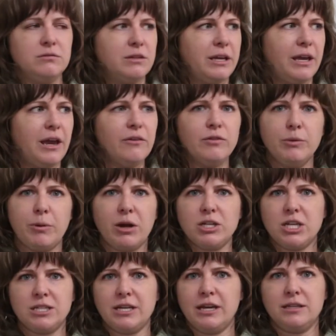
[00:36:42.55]
Like every
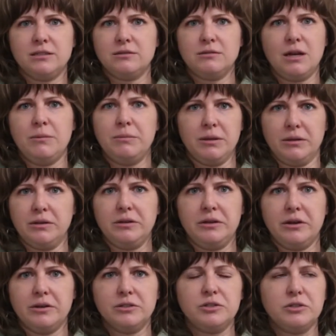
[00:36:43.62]
project takes a million
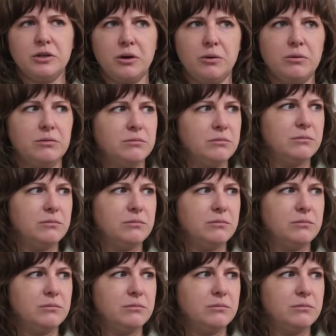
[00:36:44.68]
years, so